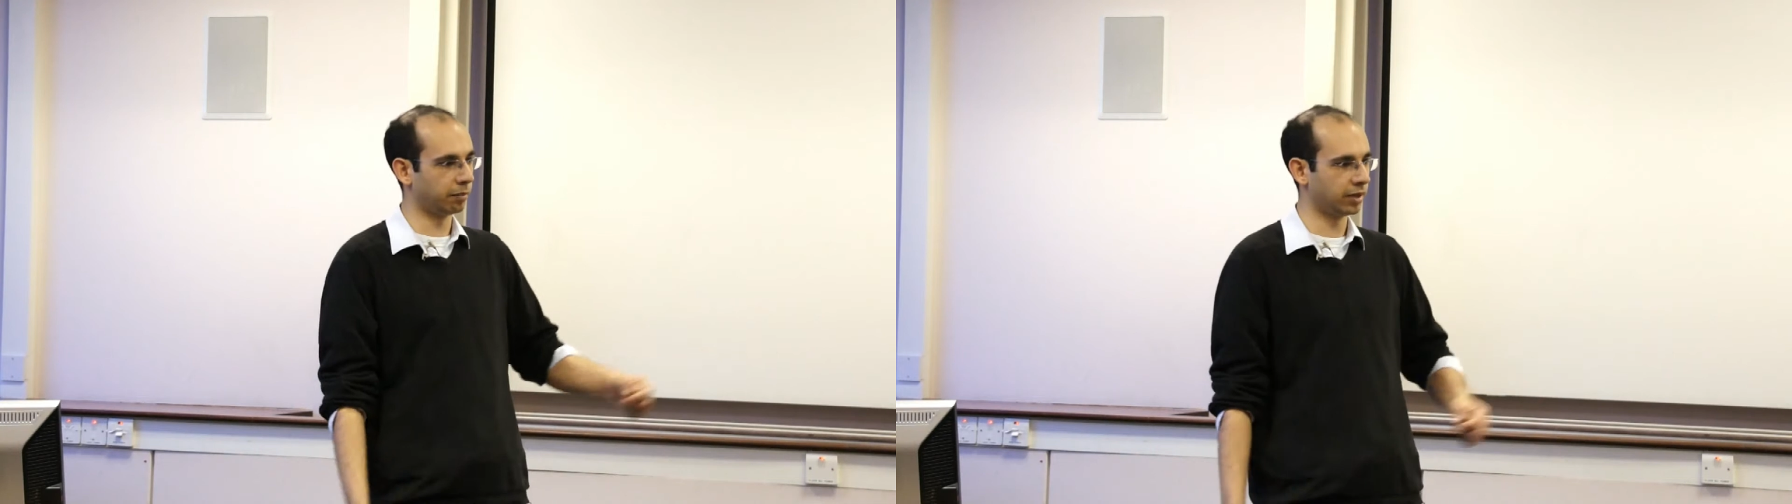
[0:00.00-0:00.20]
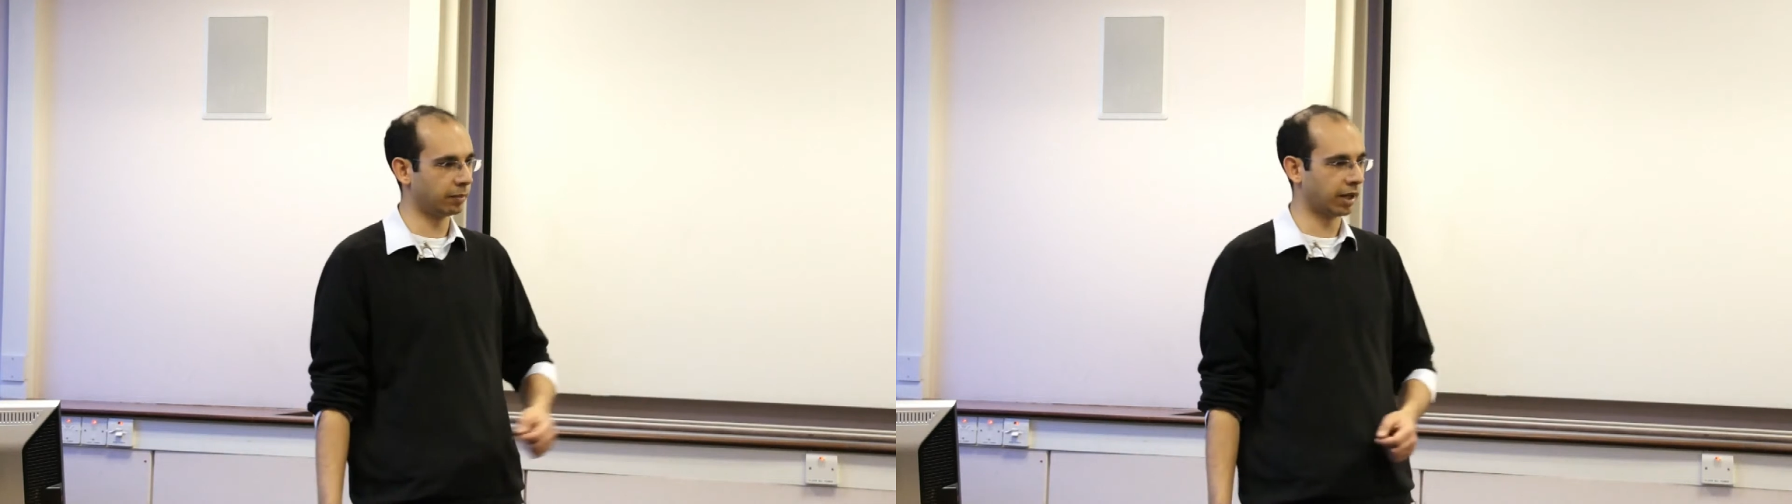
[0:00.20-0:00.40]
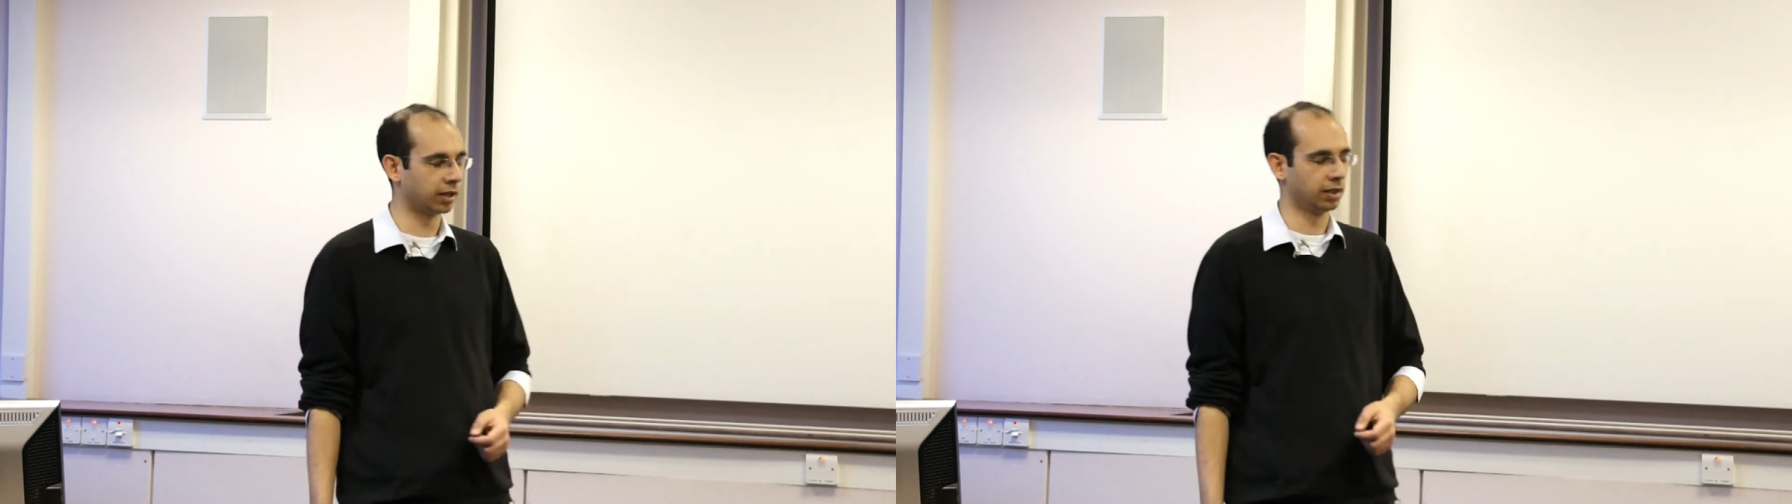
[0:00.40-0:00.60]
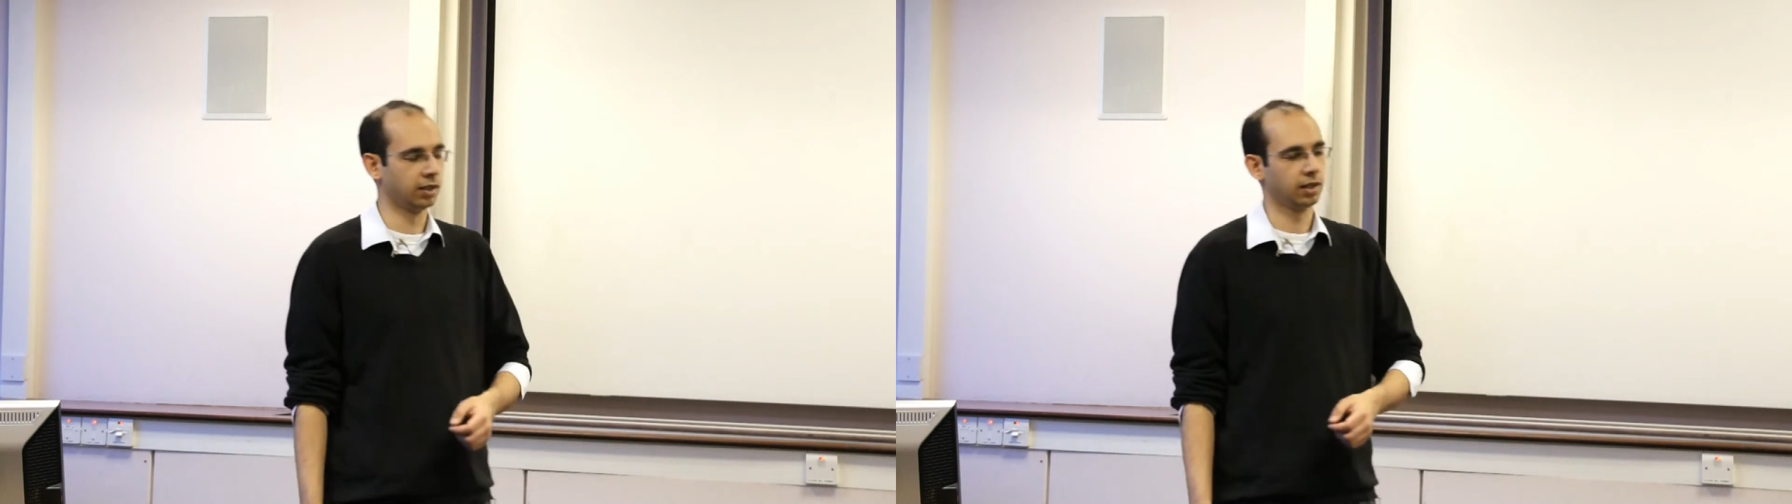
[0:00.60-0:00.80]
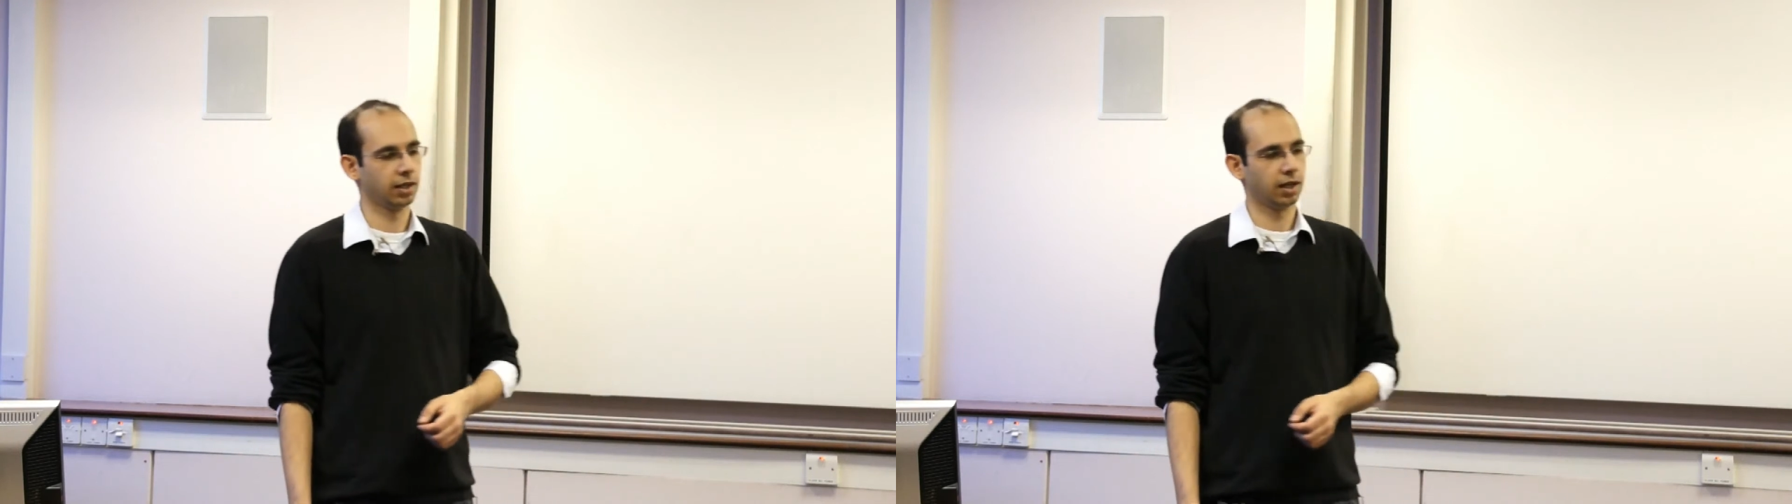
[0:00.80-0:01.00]
the man.
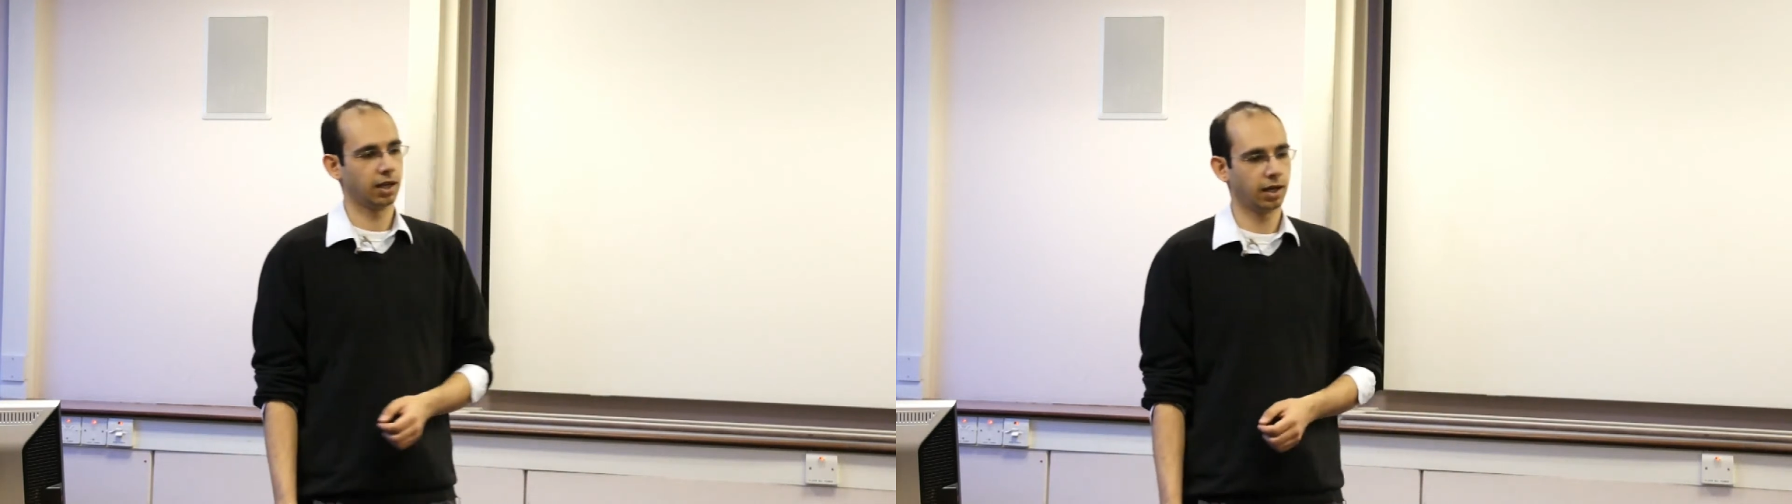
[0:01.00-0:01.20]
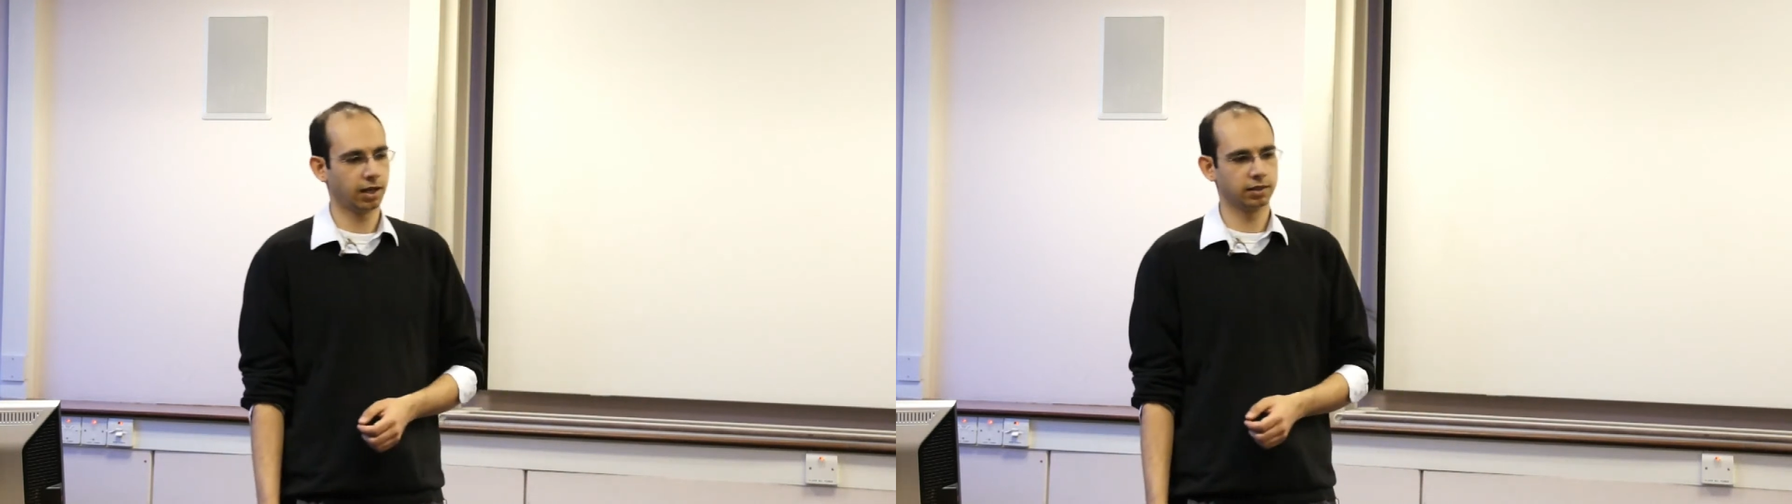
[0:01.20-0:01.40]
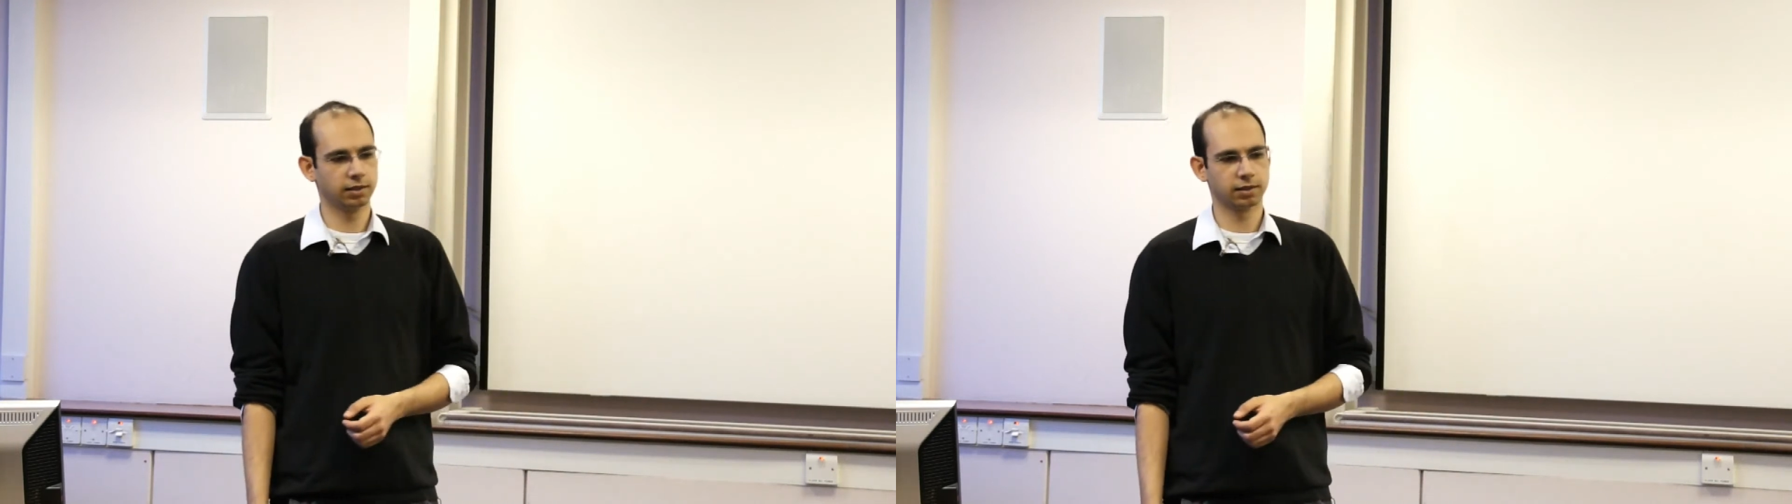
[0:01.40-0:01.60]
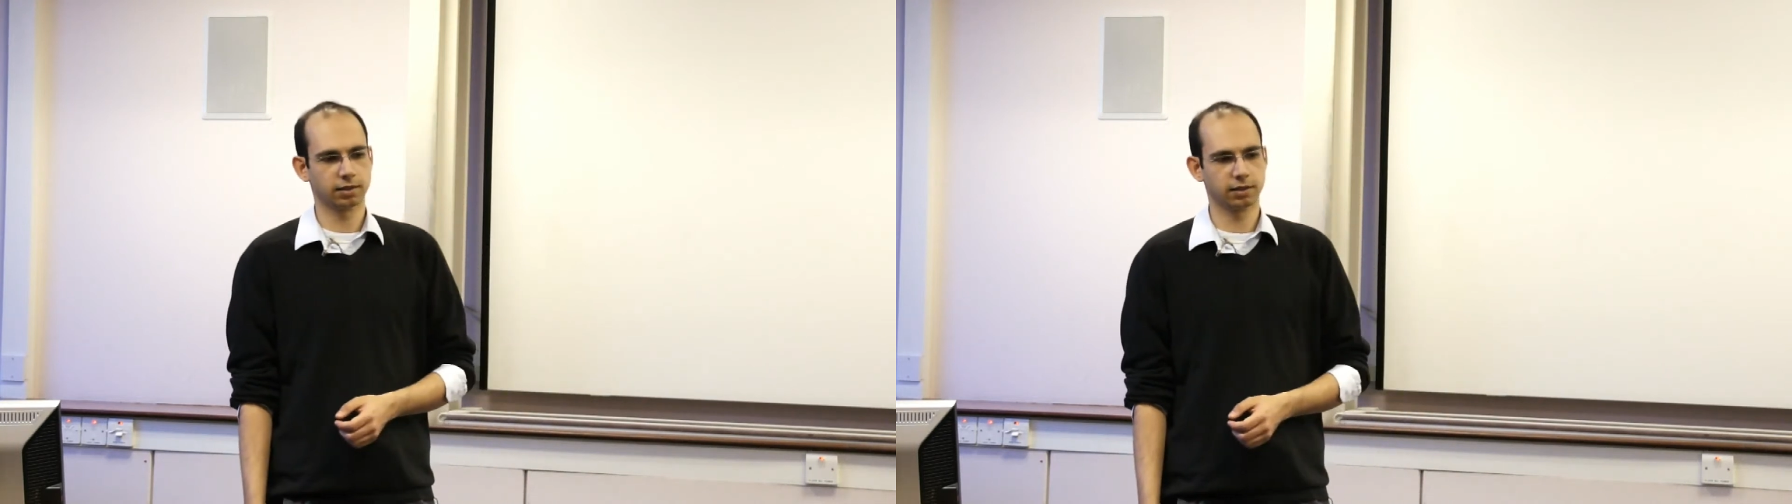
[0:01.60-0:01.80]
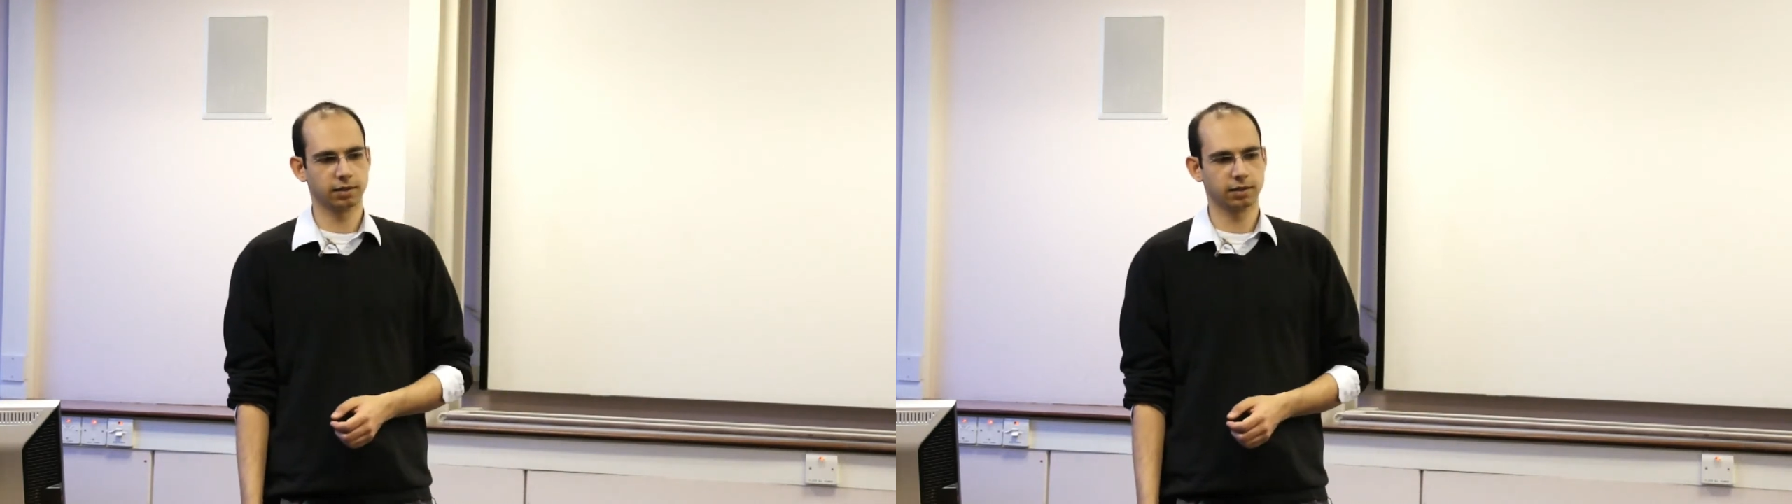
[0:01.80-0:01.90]
And